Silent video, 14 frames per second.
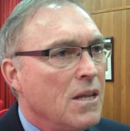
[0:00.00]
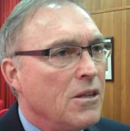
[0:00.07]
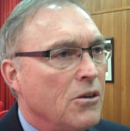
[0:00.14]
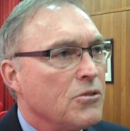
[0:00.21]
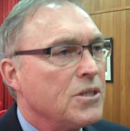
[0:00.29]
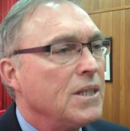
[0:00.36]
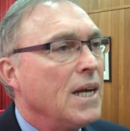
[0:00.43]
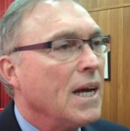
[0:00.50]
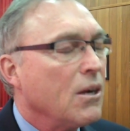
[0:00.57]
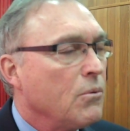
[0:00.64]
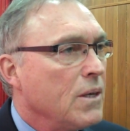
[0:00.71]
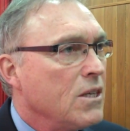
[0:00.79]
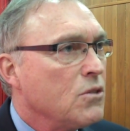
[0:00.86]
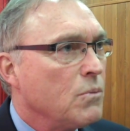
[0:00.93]
there's
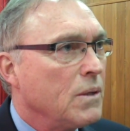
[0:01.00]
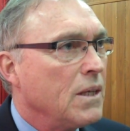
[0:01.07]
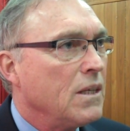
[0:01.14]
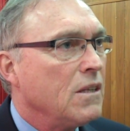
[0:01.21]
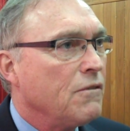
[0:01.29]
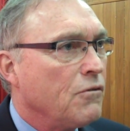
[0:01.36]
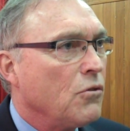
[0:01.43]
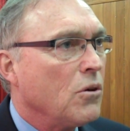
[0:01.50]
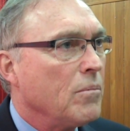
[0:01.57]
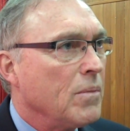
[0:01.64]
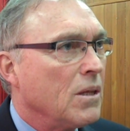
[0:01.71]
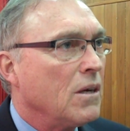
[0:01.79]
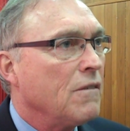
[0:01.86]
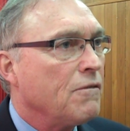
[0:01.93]
inequities within the
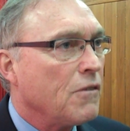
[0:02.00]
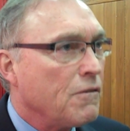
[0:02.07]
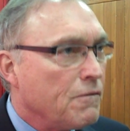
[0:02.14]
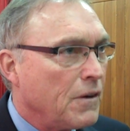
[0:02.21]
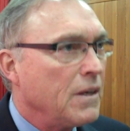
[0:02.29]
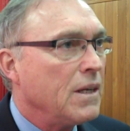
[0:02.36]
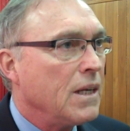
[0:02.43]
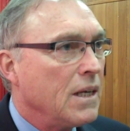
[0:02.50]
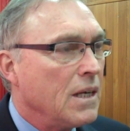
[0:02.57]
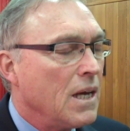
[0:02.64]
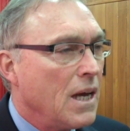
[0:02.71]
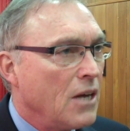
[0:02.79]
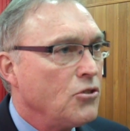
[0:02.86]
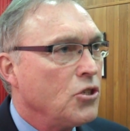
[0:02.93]
formula for funding
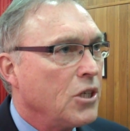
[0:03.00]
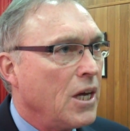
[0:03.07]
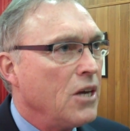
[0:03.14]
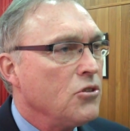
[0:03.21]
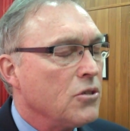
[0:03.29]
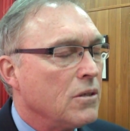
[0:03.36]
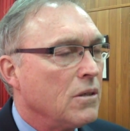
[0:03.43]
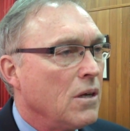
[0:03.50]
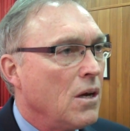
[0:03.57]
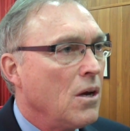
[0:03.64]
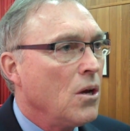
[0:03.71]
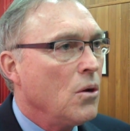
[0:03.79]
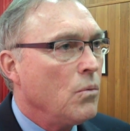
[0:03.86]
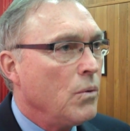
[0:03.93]
education.
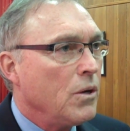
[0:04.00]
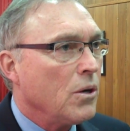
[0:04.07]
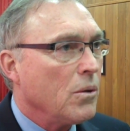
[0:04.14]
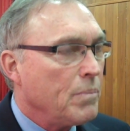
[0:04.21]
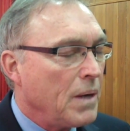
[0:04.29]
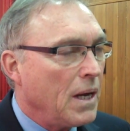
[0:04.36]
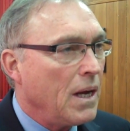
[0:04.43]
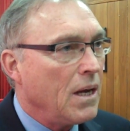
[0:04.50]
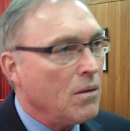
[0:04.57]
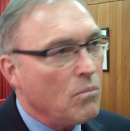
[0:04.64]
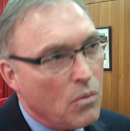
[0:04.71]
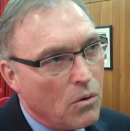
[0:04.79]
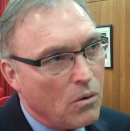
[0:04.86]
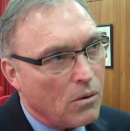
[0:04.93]
We are paying
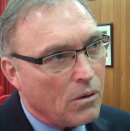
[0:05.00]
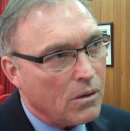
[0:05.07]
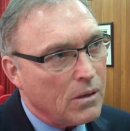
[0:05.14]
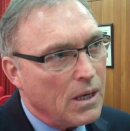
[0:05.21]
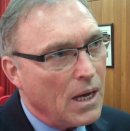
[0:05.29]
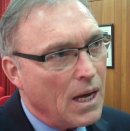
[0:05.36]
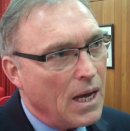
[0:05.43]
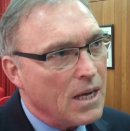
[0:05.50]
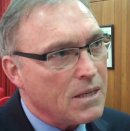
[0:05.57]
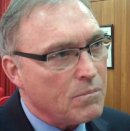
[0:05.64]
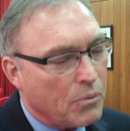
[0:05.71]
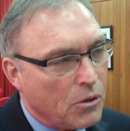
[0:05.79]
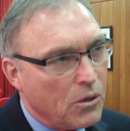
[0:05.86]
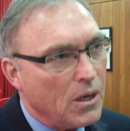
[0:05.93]
more
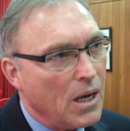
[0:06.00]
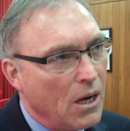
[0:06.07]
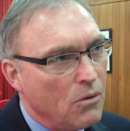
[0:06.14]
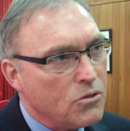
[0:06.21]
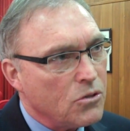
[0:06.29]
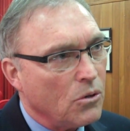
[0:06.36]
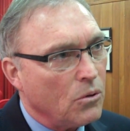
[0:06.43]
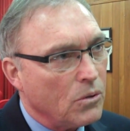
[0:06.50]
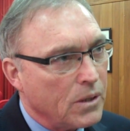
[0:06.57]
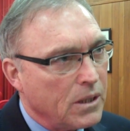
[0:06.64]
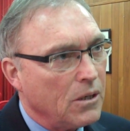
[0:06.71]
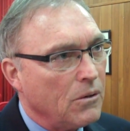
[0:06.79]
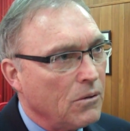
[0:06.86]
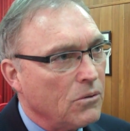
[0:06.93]
per household
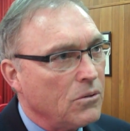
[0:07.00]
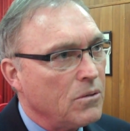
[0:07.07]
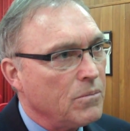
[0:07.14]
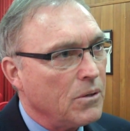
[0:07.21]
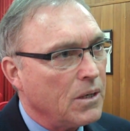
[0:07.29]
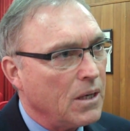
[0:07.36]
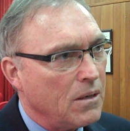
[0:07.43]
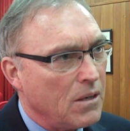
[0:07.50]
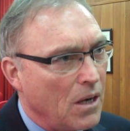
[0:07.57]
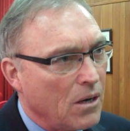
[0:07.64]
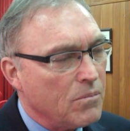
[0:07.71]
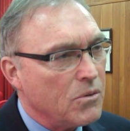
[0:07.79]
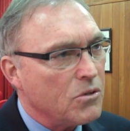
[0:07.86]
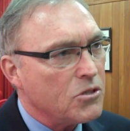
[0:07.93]
here in Lunenburg, in
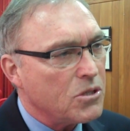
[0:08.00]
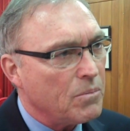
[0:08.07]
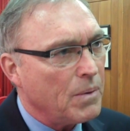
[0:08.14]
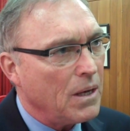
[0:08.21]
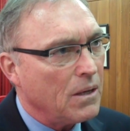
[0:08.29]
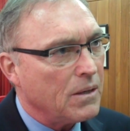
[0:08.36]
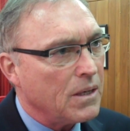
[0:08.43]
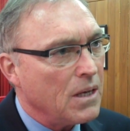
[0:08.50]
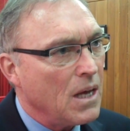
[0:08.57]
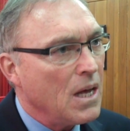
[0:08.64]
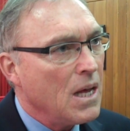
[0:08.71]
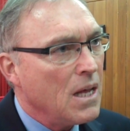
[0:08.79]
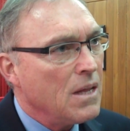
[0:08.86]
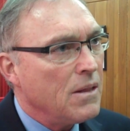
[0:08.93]
our municipality,
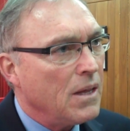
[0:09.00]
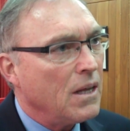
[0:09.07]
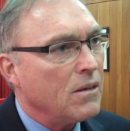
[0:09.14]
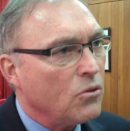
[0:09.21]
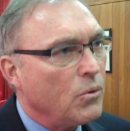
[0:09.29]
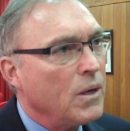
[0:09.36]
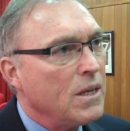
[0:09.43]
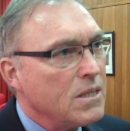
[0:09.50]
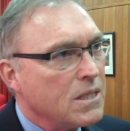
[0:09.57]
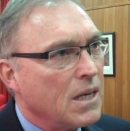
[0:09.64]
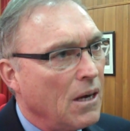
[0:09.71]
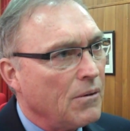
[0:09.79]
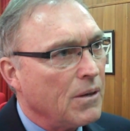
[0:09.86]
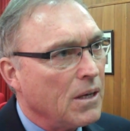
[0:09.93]
than Queens
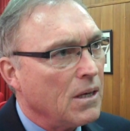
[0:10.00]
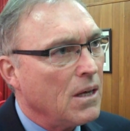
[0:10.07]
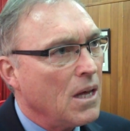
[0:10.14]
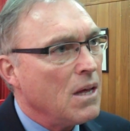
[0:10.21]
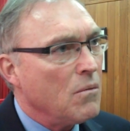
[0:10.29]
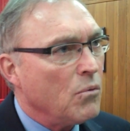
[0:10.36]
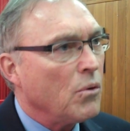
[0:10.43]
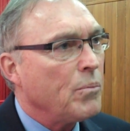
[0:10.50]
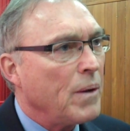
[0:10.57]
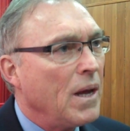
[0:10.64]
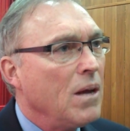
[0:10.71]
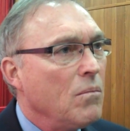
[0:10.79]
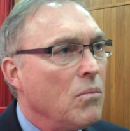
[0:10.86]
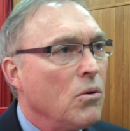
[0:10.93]
County. We're
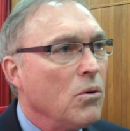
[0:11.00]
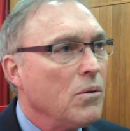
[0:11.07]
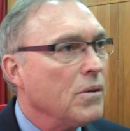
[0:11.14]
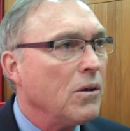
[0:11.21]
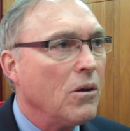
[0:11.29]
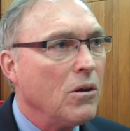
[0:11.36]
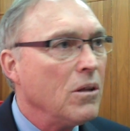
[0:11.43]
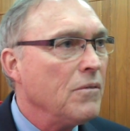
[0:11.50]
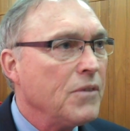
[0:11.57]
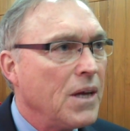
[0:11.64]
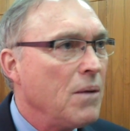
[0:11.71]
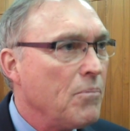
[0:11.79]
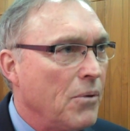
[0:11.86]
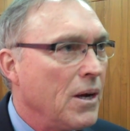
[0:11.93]
paying more than all of
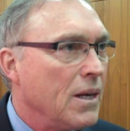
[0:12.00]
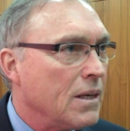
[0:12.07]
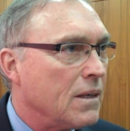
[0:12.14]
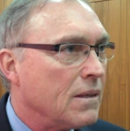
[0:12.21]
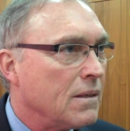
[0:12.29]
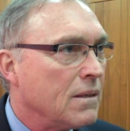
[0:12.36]
Cape Breton.